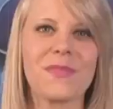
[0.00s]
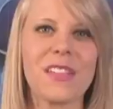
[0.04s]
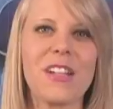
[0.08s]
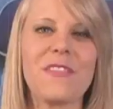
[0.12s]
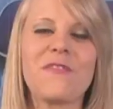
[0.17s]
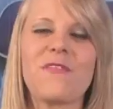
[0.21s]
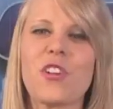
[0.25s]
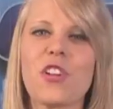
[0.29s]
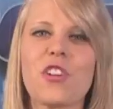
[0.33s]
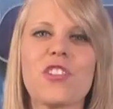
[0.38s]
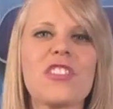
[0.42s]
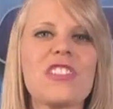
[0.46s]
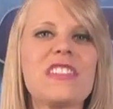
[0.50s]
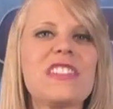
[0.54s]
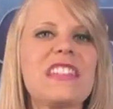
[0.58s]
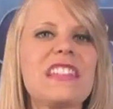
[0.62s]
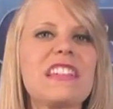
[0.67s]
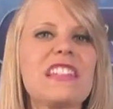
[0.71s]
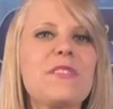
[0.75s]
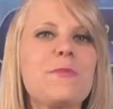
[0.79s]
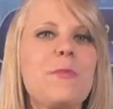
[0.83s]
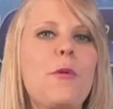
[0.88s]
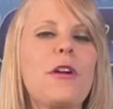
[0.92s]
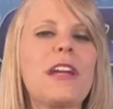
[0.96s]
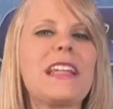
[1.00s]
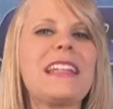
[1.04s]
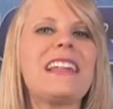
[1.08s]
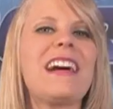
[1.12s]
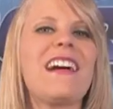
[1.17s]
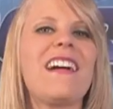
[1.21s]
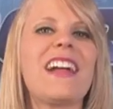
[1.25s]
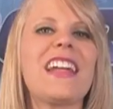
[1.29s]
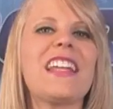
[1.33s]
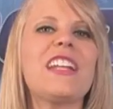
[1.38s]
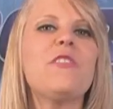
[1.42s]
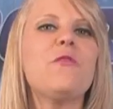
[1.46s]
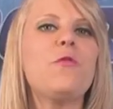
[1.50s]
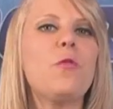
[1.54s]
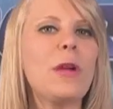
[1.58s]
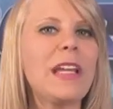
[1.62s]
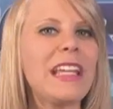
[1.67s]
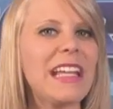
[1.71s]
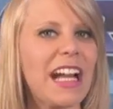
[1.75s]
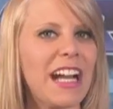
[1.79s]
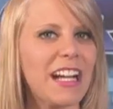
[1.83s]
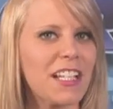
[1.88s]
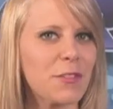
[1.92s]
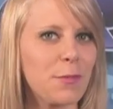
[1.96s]
Version 6.9 of
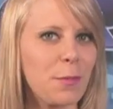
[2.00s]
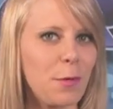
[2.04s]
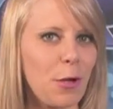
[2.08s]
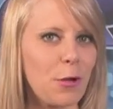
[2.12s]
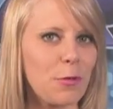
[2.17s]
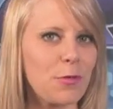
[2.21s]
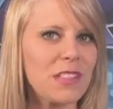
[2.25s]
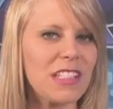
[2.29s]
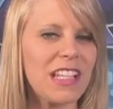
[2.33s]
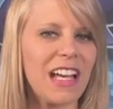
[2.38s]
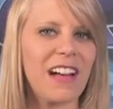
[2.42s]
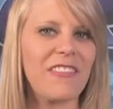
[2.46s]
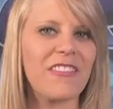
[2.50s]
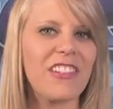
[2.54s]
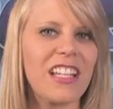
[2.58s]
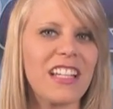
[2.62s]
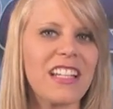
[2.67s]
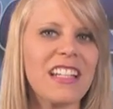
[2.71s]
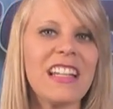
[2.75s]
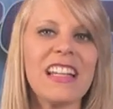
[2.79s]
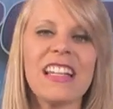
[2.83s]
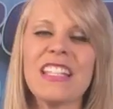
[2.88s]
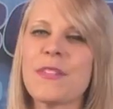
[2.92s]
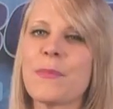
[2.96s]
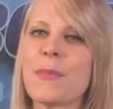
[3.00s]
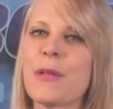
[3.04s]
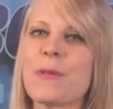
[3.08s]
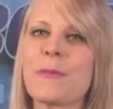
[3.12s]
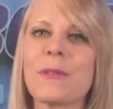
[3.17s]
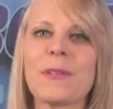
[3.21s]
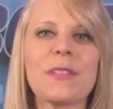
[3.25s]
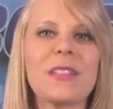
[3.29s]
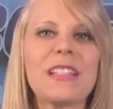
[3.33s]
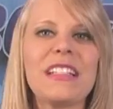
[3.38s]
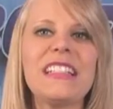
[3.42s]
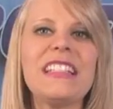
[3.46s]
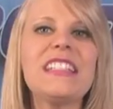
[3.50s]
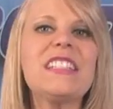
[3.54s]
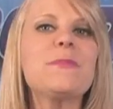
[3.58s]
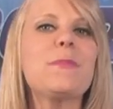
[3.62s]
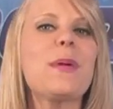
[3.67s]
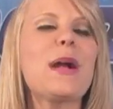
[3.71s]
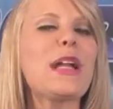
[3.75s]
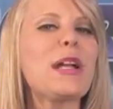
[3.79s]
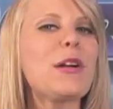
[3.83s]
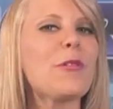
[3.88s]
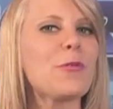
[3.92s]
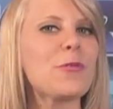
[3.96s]
WingX Pro 7 has been released
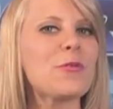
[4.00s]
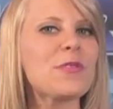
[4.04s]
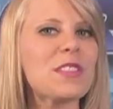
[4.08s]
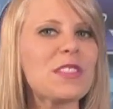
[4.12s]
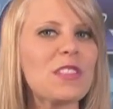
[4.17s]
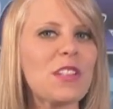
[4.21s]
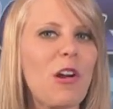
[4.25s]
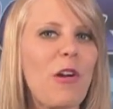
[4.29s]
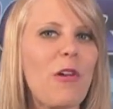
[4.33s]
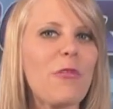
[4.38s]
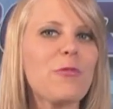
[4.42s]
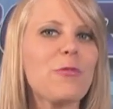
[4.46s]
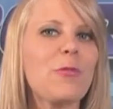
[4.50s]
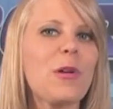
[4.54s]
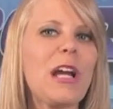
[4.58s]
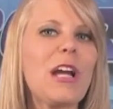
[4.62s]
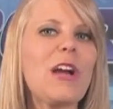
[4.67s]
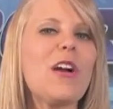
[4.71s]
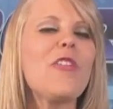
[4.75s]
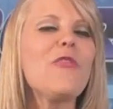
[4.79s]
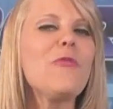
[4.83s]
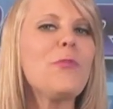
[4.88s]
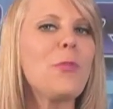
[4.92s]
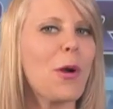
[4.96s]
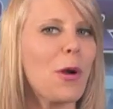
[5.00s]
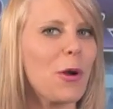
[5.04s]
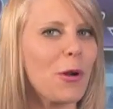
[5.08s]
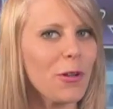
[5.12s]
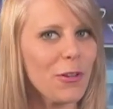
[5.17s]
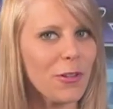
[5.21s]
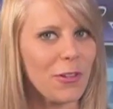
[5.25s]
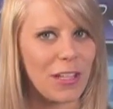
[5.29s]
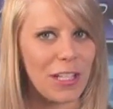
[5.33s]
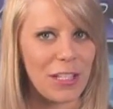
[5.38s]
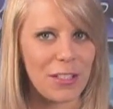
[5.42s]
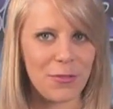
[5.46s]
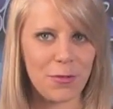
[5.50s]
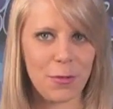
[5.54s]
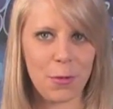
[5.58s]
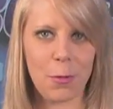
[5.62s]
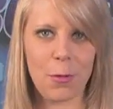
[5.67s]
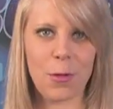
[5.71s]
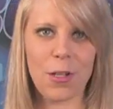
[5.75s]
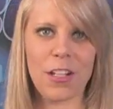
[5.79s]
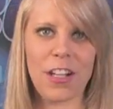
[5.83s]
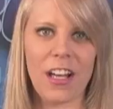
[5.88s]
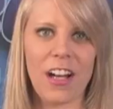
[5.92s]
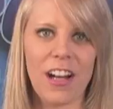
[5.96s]
by Hilton Software of Parkland,
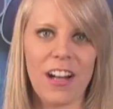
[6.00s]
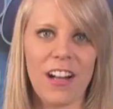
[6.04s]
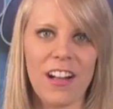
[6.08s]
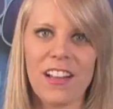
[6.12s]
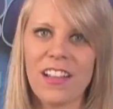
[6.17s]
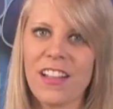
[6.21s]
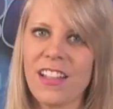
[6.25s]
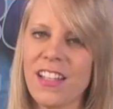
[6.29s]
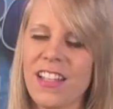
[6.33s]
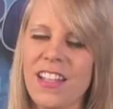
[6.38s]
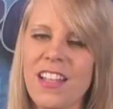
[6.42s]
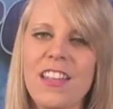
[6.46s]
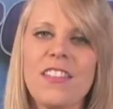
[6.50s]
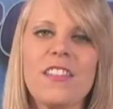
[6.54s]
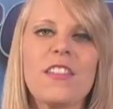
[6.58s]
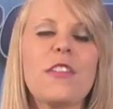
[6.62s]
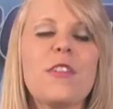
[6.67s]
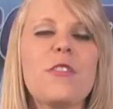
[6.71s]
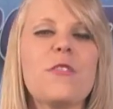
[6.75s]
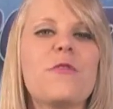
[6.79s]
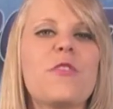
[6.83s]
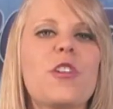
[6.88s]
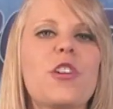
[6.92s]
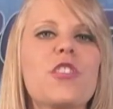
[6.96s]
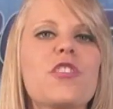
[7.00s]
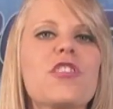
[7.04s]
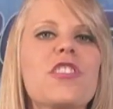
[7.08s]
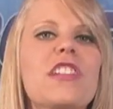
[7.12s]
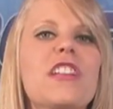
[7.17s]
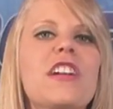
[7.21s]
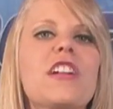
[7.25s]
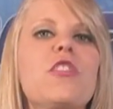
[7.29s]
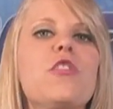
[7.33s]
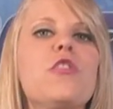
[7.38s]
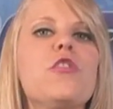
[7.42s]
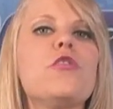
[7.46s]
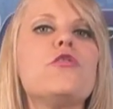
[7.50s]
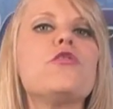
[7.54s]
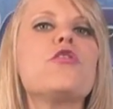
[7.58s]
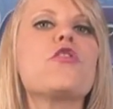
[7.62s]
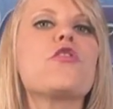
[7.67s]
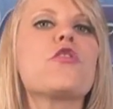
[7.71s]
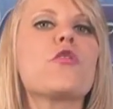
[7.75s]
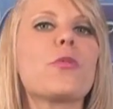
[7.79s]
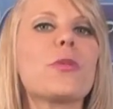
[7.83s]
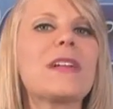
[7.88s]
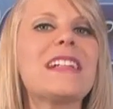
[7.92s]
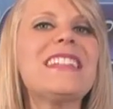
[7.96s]
Florida. The new version includes
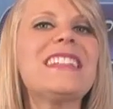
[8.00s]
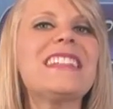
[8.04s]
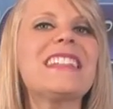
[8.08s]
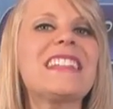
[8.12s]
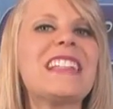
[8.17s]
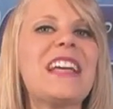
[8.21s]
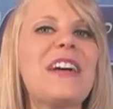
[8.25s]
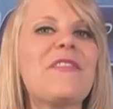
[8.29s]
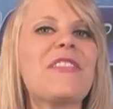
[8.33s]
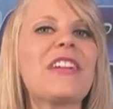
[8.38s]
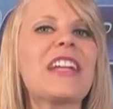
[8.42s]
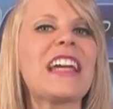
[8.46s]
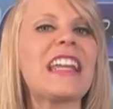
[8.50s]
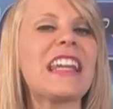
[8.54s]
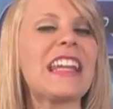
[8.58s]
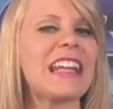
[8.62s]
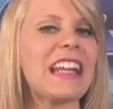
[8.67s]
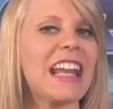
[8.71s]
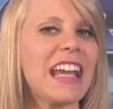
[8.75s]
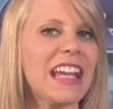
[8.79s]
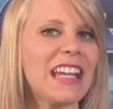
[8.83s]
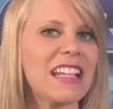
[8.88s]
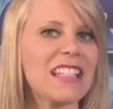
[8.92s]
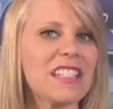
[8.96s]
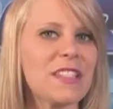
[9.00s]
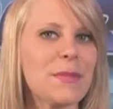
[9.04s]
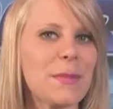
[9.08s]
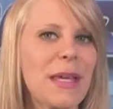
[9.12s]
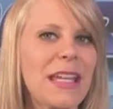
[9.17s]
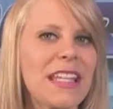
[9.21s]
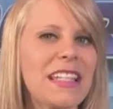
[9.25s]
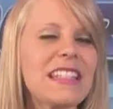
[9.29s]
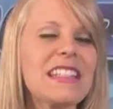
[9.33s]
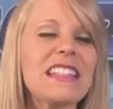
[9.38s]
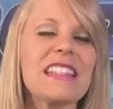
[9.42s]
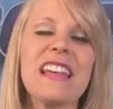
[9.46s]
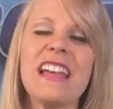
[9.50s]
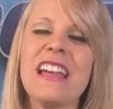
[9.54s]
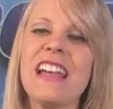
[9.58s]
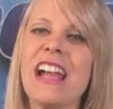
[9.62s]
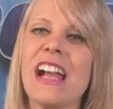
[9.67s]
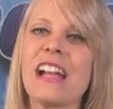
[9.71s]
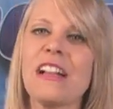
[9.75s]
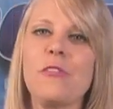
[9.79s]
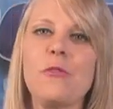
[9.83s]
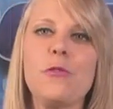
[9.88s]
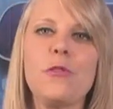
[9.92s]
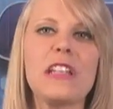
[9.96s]
three significant enhancements,
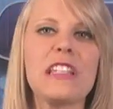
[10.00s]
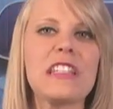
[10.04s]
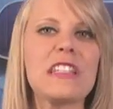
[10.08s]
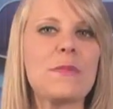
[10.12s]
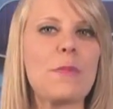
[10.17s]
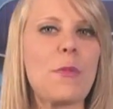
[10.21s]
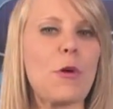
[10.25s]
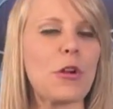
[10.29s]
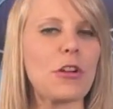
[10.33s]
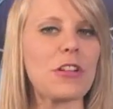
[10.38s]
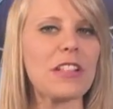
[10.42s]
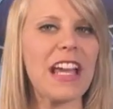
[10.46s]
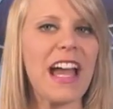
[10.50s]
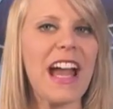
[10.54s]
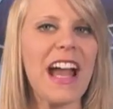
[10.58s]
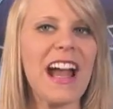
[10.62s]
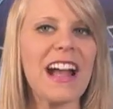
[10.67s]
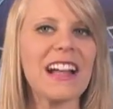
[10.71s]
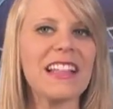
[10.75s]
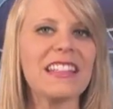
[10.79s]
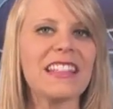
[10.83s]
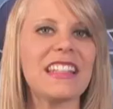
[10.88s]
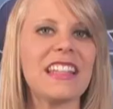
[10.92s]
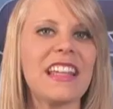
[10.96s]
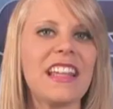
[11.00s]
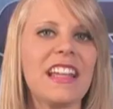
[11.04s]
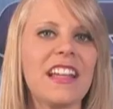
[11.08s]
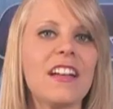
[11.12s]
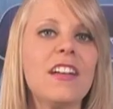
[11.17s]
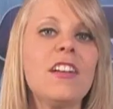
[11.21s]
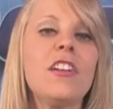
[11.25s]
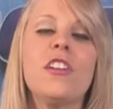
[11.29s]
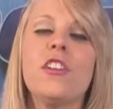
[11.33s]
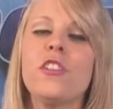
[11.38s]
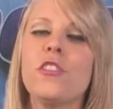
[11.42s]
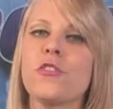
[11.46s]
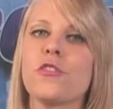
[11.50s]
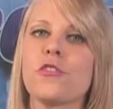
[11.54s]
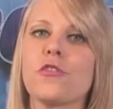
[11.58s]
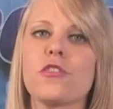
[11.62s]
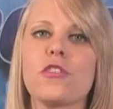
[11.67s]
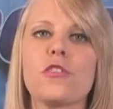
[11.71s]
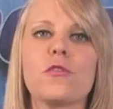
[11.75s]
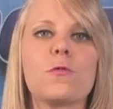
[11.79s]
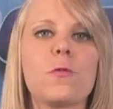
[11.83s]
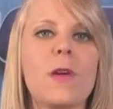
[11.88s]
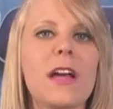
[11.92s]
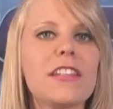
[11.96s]
including smart taxi,
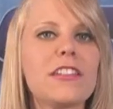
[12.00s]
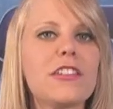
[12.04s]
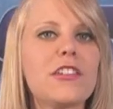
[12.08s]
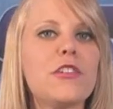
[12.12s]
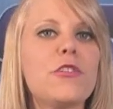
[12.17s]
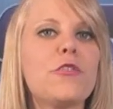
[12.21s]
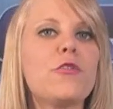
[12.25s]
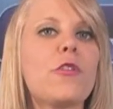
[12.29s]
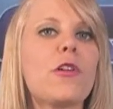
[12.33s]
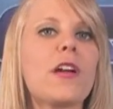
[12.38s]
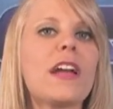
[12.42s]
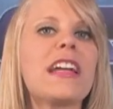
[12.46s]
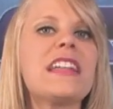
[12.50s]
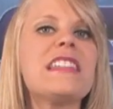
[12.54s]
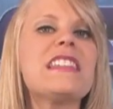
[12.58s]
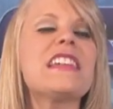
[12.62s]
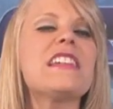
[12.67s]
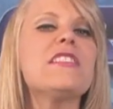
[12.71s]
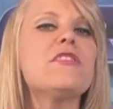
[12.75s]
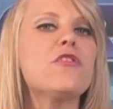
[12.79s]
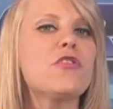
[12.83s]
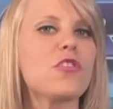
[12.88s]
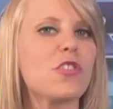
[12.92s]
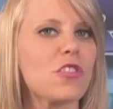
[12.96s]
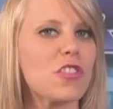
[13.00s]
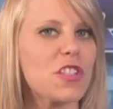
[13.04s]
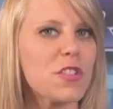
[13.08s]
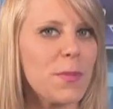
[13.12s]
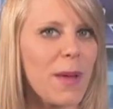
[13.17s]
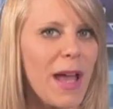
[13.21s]
search and rescue grids, and search